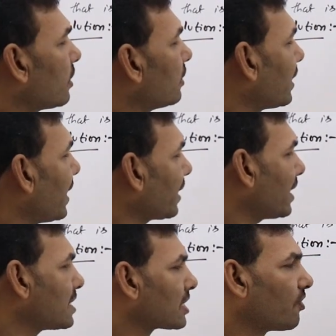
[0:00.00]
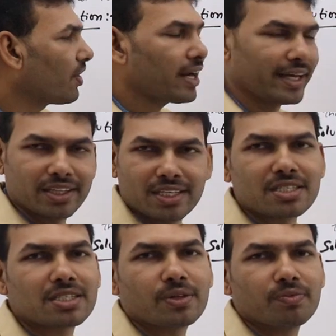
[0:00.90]
the data is given like
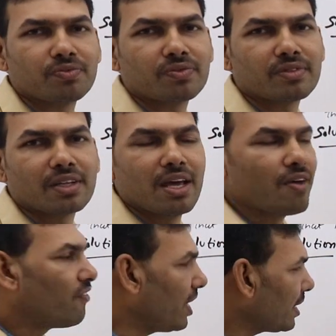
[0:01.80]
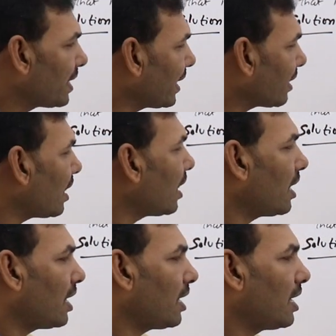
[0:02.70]
this. When
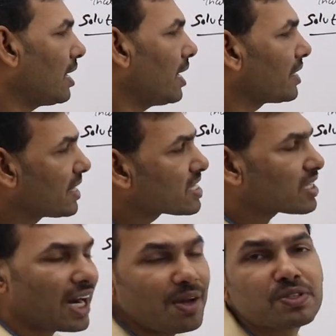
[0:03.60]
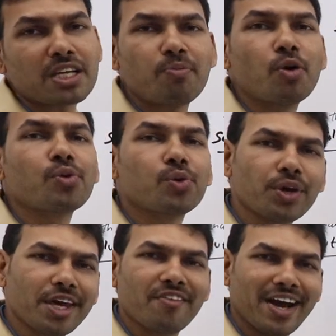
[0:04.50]
data describes about 2
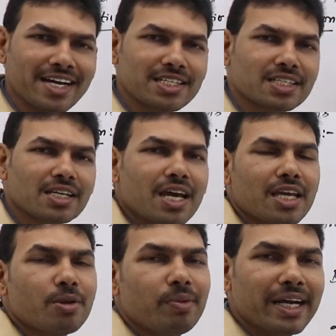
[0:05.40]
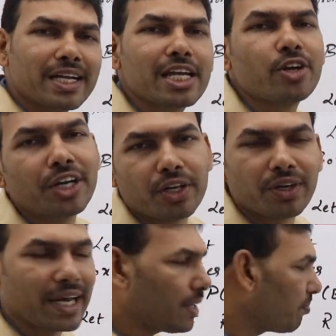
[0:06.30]
events, immediately you need to
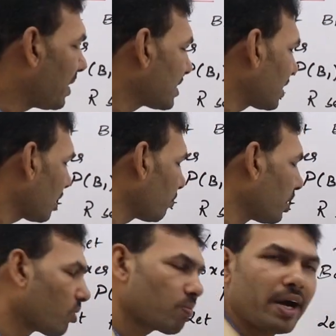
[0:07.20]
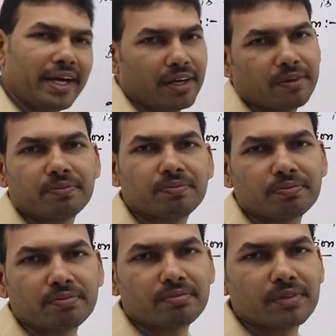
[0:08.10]
get Bayes theorem in your mind.
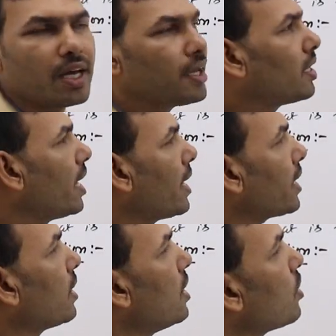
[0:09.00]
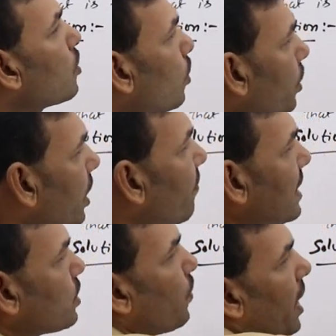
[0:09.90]
Here 2
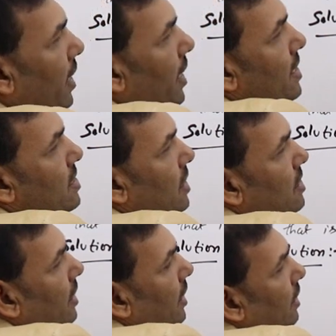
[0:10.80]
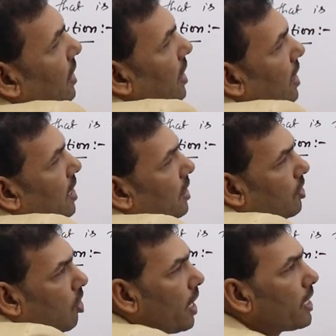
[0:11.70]
events we are discussing:
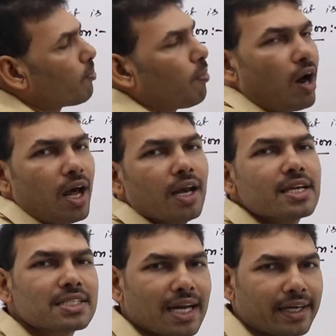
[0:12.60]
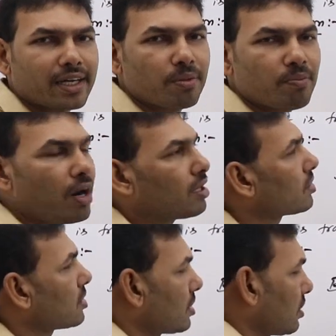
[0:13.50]
drawing ball, selecting
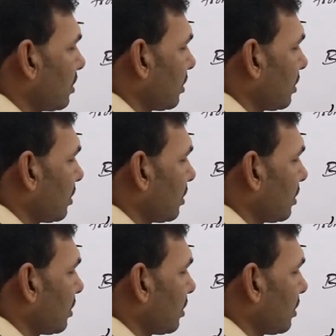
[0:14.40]
box.